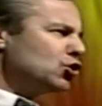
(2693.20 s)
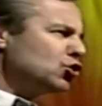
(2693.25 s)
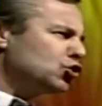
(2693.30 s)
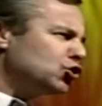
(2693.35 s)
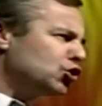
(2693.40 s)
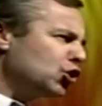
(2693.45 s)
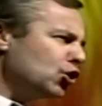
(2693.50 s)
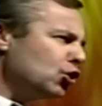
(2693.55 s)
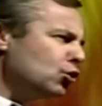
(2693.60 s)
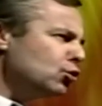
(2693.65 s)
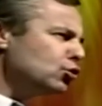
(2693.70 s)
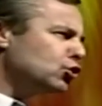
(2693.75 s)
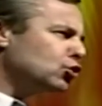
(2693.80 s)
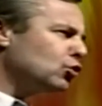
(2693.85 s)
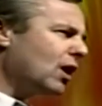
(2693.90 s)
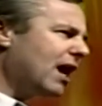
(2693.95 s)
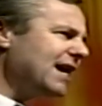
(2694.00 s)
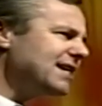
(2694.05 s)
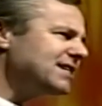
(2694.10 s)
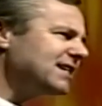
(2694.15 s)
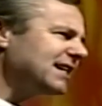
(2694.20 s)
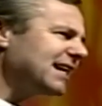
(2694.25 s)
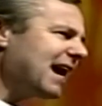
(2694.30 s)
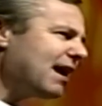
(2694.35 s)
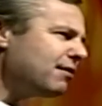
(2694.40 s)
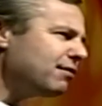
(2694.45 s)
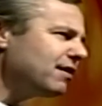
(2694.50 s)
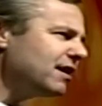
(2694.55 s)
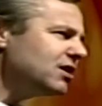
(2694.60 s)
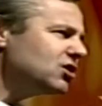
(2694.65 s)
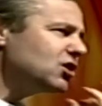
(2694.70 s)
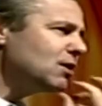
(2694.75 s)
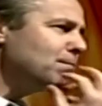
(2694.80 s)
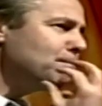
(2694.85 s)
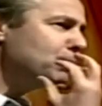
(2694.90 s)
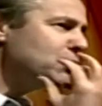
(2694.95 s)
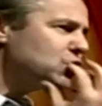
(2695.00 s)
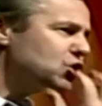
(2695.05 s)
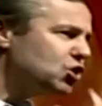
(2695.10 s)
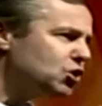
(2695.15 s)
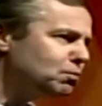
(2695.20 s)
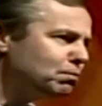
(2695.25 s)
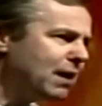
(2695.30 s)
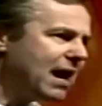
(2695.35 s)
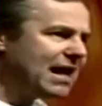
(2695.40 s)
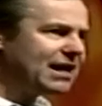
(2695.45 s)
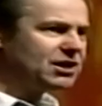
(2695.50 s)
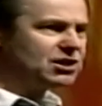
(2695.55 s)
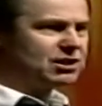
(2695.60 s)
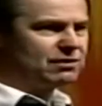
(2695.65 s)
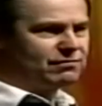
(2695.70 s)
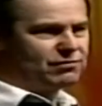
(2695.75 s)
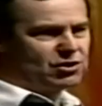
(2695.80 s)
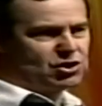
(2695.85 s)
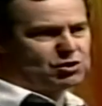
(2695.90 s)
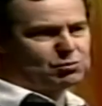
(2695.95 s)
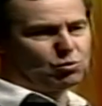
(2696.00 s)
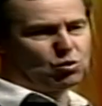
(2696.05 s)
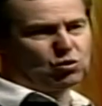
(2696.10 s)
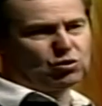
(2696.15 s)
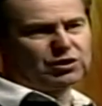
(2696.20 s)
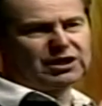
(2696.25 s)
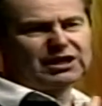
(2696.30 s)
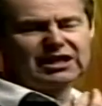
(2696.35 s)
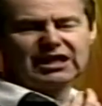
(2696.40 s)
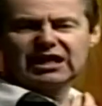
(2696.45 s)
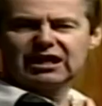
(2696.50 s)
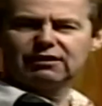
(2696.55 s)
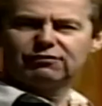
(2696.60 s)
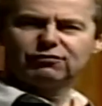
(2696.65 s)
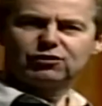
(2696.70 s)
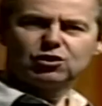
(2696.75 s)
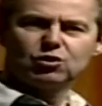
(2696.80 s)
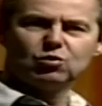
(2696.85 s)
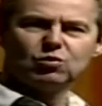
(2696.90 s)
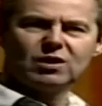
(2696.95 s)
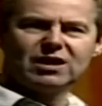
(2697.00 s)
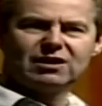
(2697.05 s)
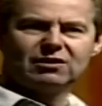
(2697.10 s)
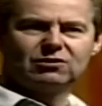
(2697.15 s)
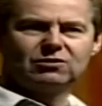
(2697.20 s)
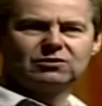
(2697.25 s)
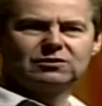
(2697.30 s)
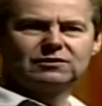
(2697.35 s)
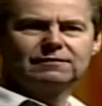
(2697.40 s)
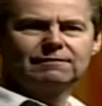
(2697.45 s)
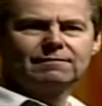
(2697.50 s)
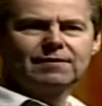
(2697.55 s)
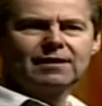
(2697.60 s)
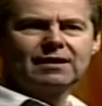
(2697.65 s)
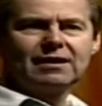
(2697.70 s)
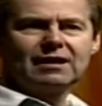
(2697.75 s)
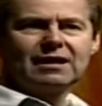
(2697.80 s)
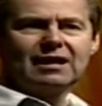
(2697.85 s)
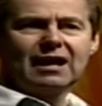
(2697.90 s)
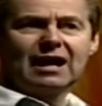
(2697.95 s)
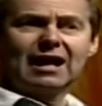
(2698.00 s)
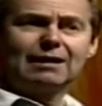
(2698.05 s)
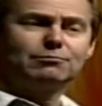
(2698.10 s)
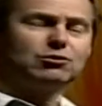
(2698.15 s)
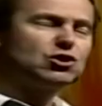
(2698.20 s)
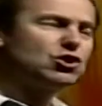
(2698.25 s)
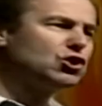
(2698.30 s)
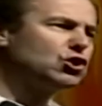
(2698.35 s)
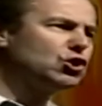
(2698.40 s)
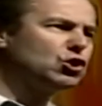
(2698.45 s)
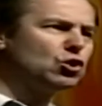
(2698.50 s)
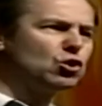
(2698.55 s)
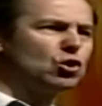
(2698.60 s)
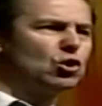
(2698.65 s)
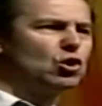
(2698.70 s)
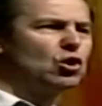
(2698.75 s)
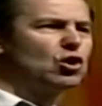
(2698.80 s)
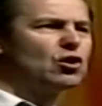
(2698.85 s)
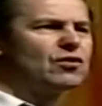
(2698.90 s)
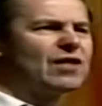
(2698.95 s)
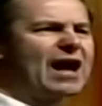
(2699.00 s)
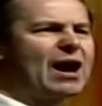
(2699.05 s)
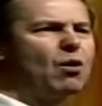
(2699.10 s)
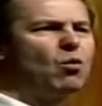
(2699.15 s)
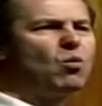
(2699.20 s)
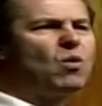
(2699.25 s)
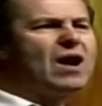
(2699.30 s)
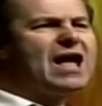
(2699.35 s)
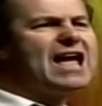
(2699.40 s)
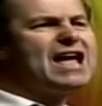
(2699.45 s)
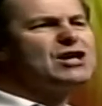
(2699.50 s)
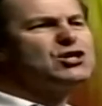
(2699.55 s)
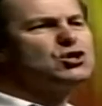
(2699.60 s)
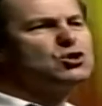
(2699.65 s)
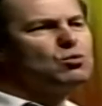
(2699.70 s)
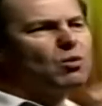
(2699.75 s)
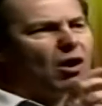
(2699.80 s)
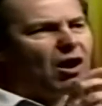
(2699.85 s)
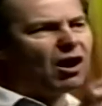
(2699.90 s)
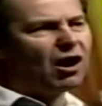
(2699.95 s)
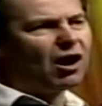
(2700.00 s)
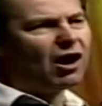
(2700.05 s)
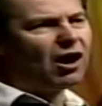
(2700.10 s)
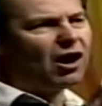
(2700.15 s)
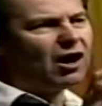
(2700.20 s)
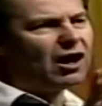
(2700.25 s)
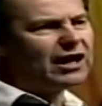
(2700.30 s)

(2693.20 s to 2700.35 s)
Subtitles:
do try to get things in perspective this morning, if you will. I'm sure that where you are